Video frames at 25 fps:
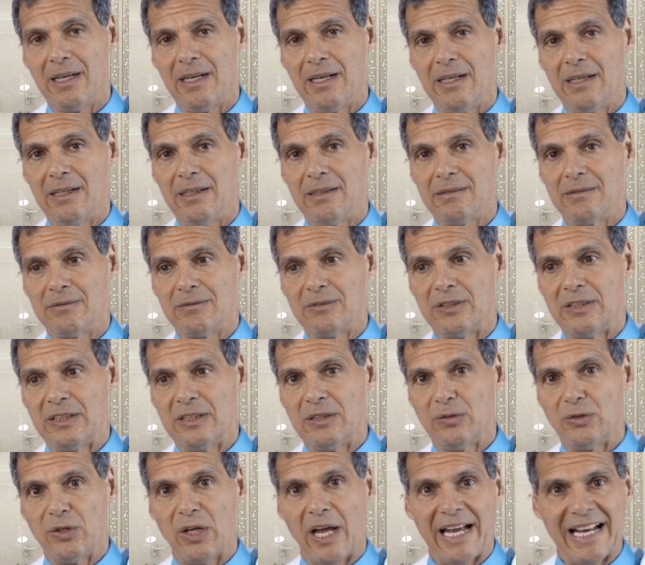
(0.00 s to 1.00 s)

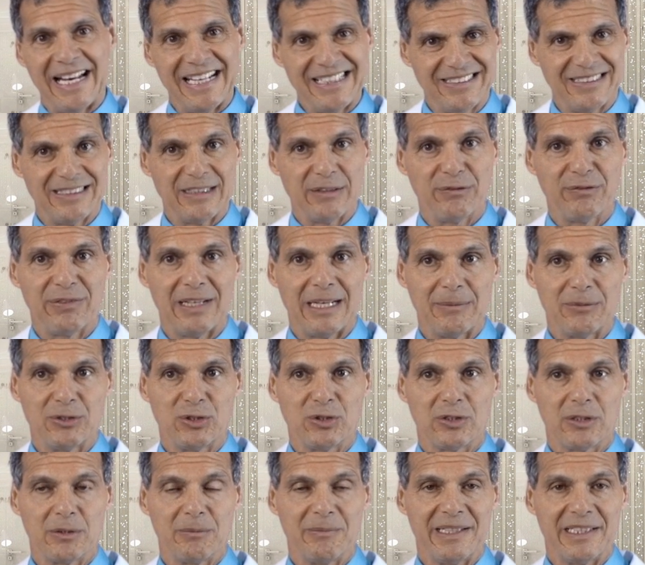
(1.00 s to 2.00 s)

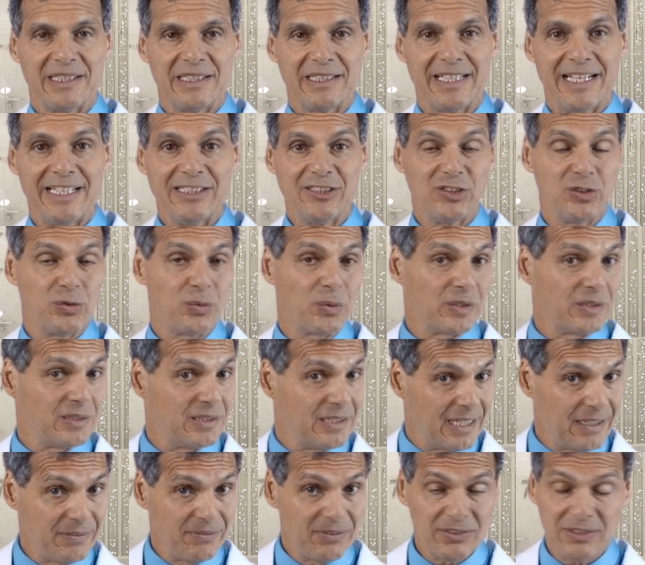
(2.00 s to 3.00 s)
anti-inflammatory medications, where
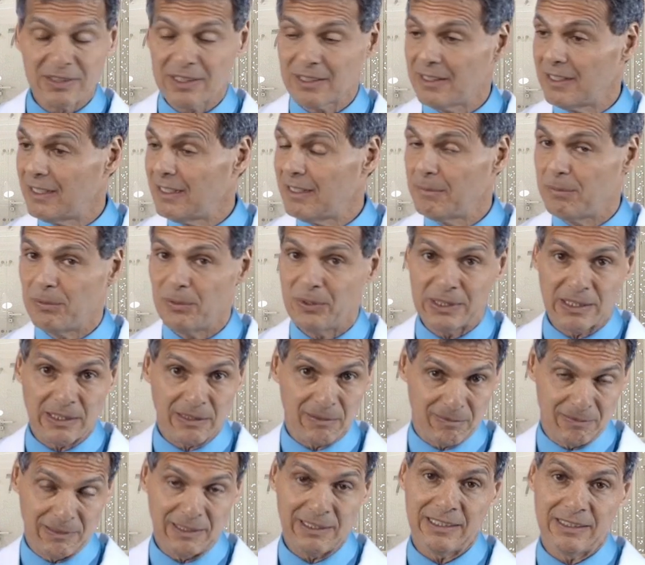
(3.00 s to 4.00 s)
Devil's Claw, boy,
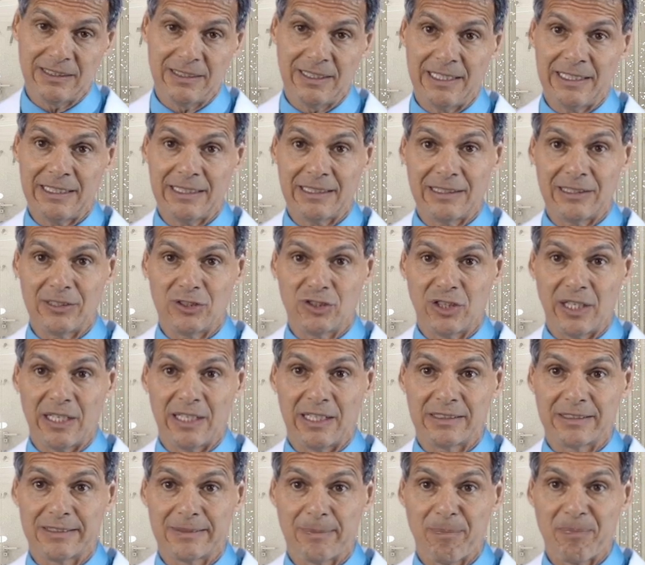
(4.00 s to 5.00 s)
you're really taking a
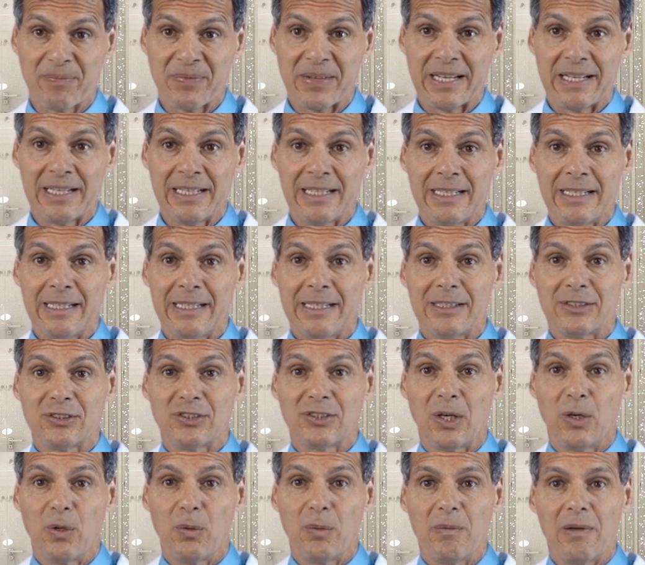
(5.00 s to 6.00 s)
chance.
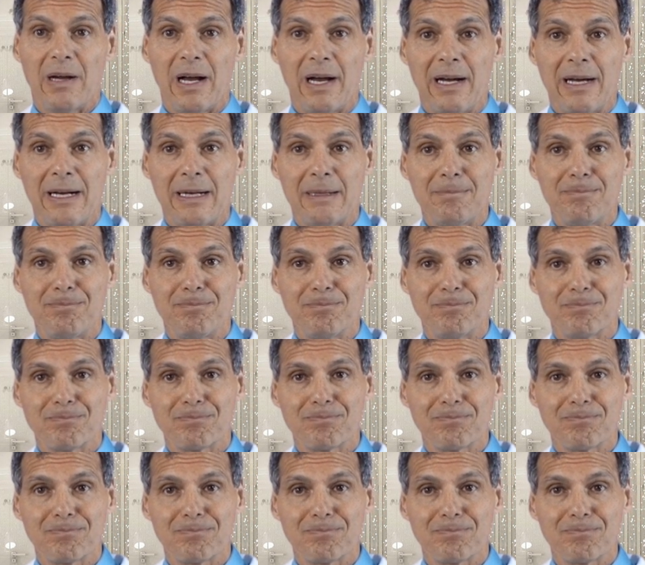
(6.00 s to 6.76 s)
So